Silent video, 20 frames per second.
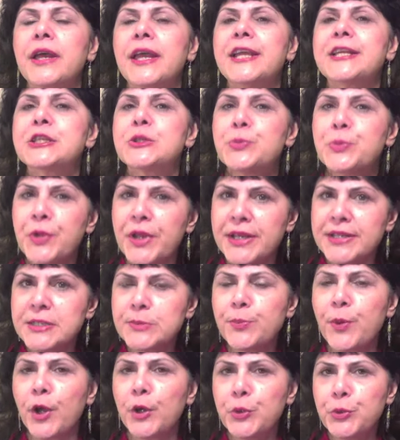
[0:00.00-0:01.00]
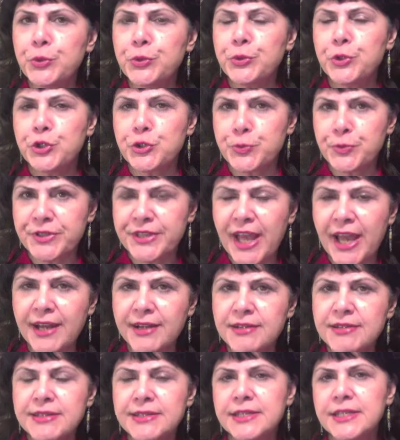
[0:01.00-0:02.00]
expressed by Kurosh
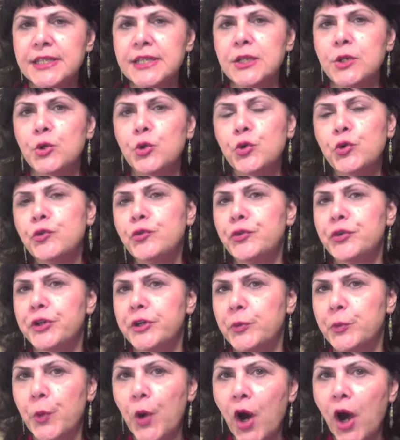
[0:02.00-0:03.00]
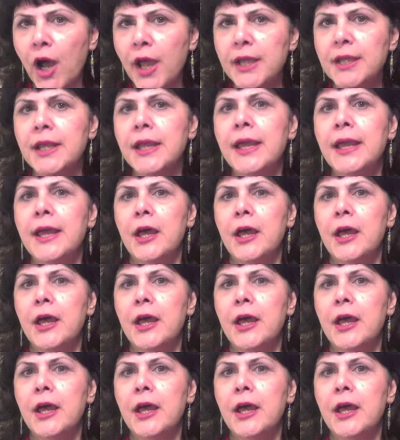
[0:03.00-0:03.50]
Modarresi, who for a while